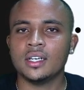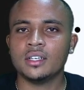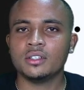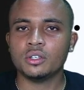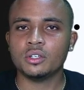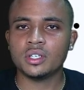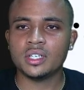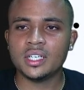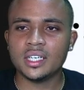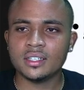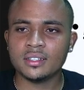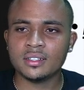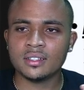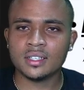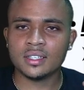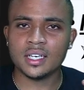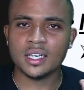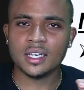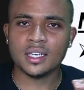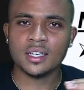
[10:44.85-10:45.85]
So
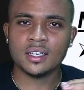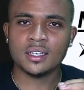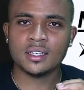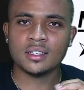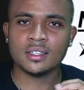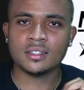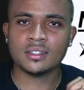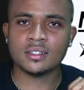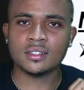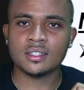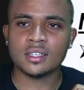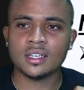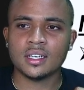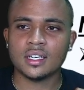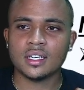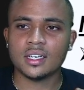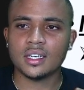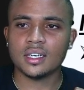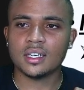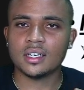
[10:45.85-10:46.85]
this is
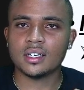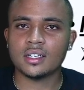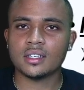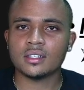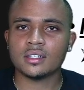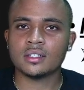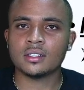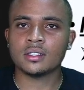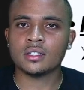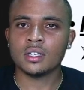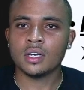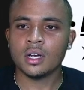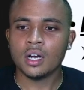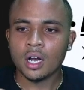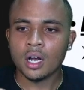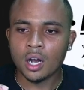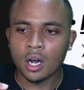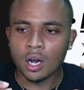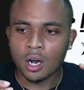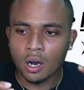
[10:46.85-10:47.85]

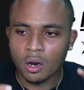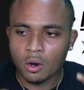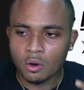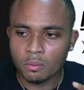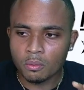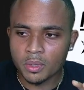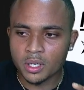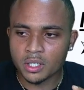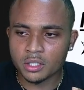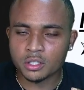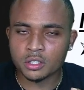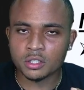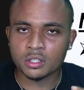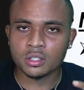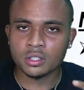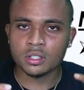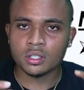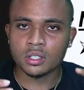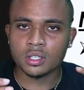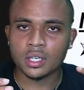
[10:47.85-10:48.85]
how much